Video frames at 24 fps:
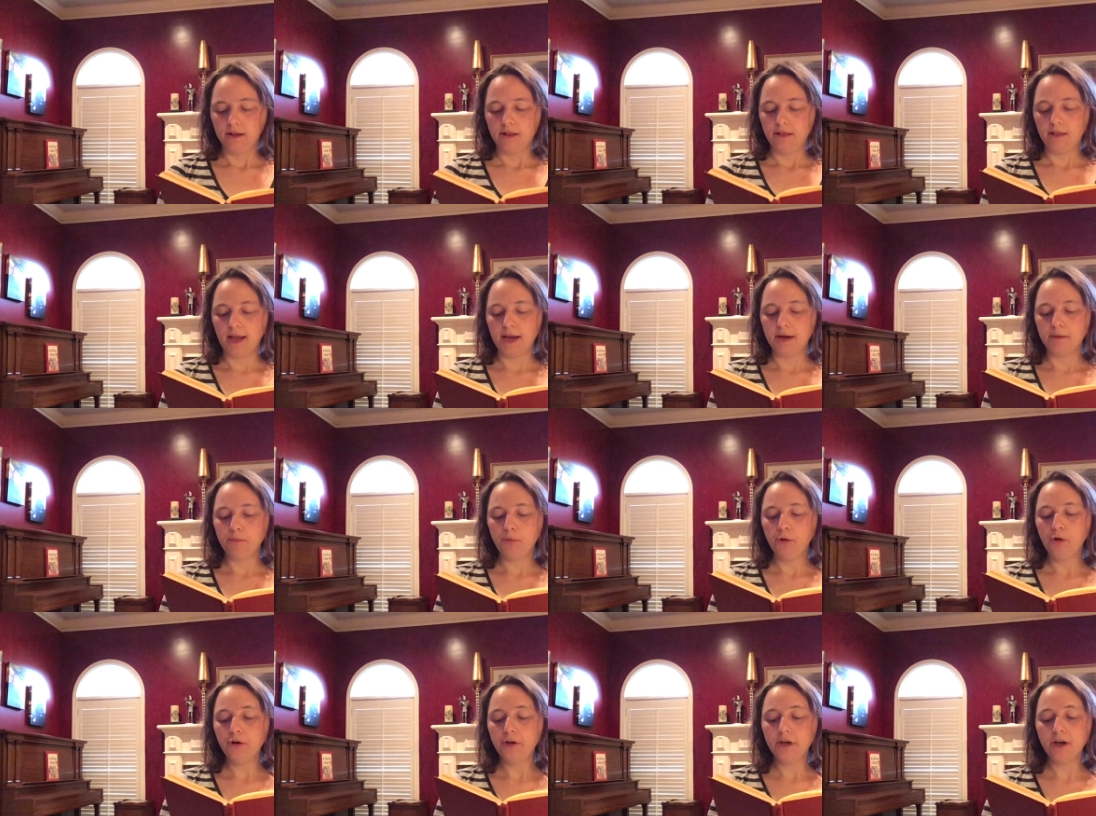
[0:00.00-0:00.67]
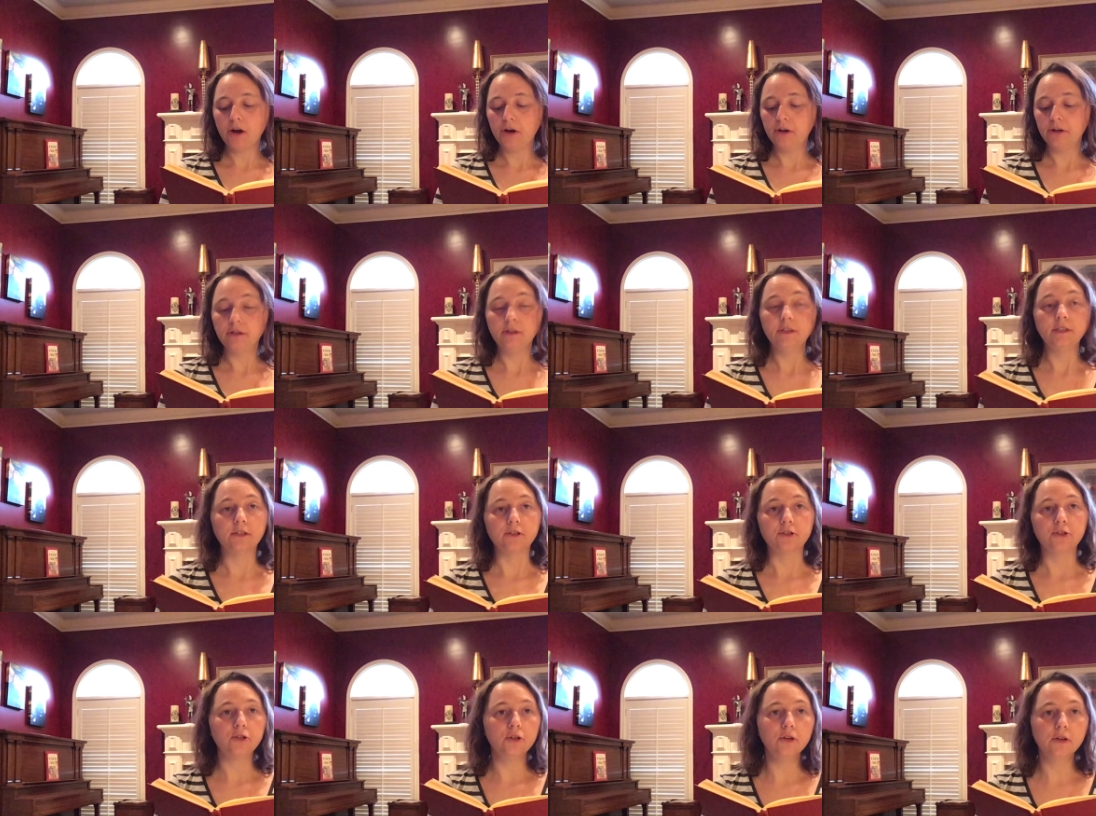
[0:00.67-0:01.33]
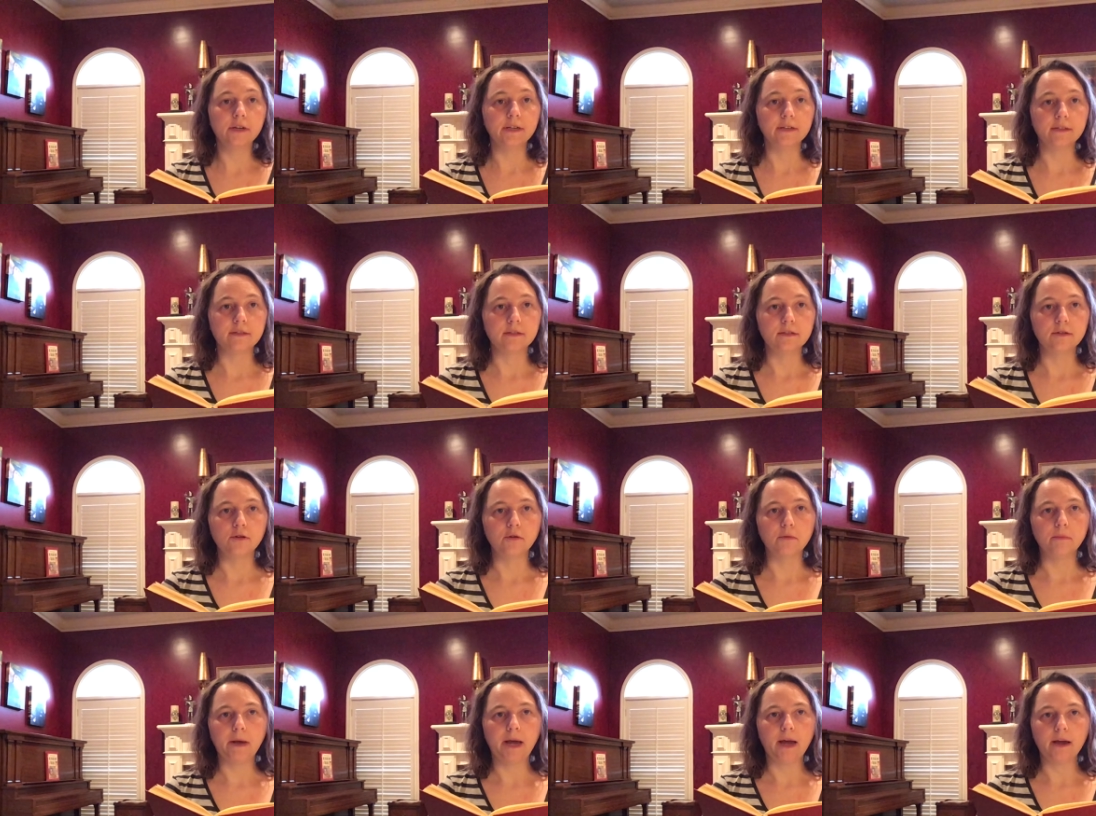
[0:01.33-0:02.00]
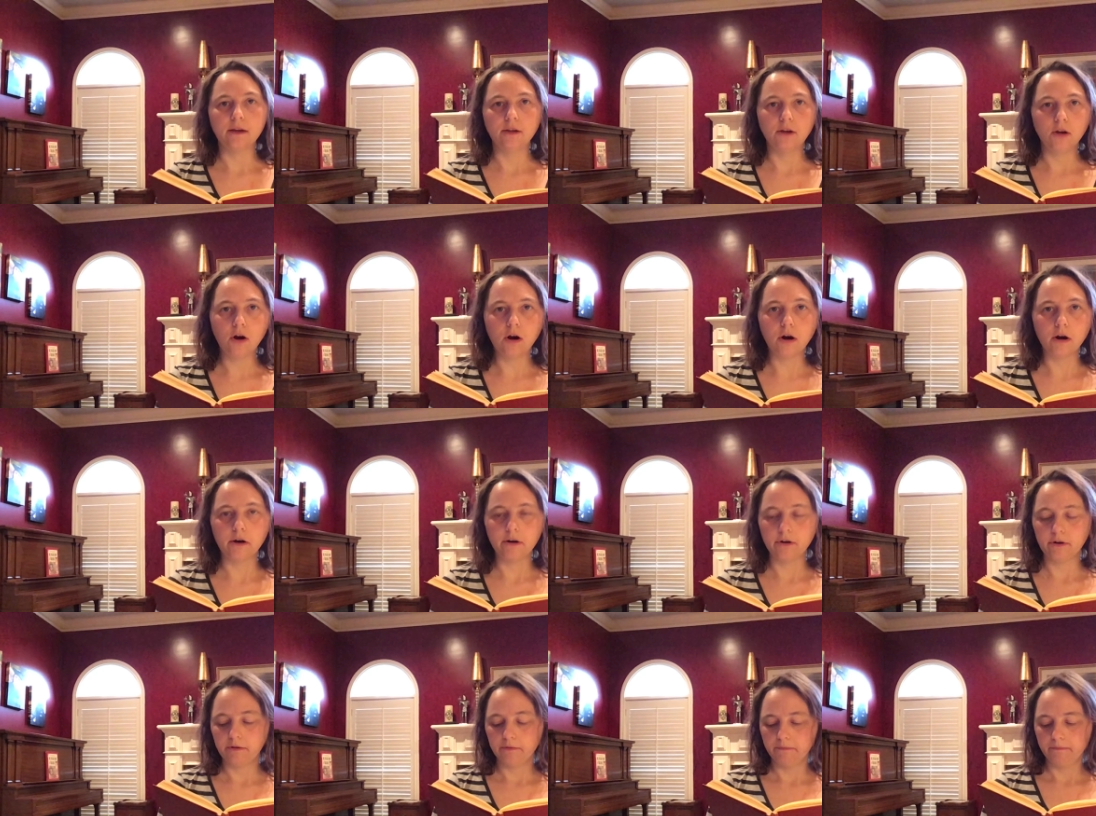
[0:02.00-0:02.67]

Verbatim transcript: like putting on a little circus in your backyard.